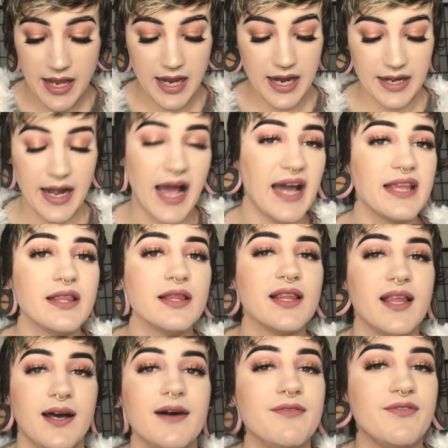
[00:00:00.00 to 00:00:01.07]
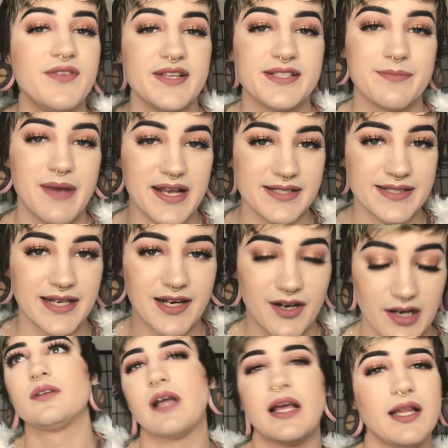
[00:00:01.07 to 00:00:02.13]
and I love this
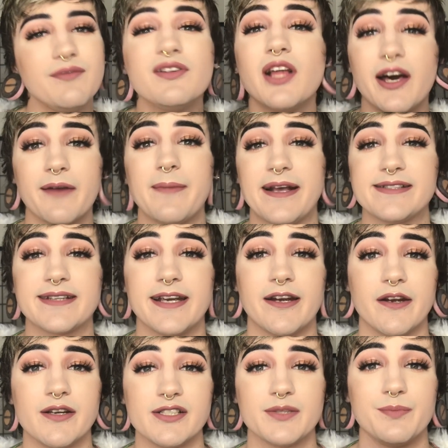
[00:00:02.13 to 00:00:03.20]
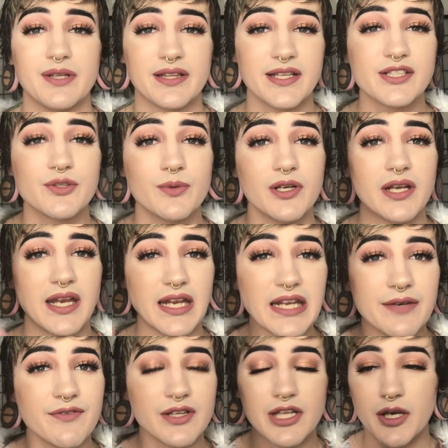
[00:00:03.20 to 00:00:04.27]
mascara. I love a lot of mascaras, but this one,
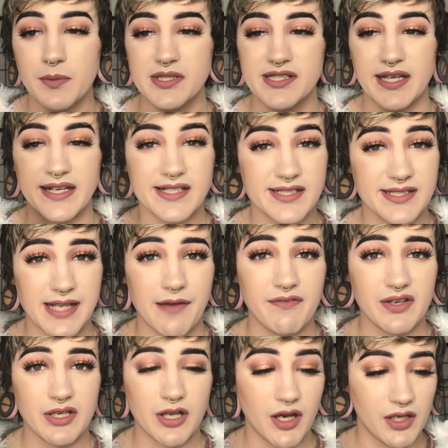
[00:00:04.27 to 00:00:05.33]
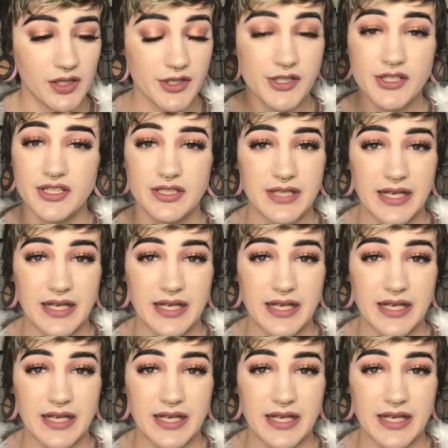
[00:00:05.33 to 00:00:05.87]
even though it's like $7,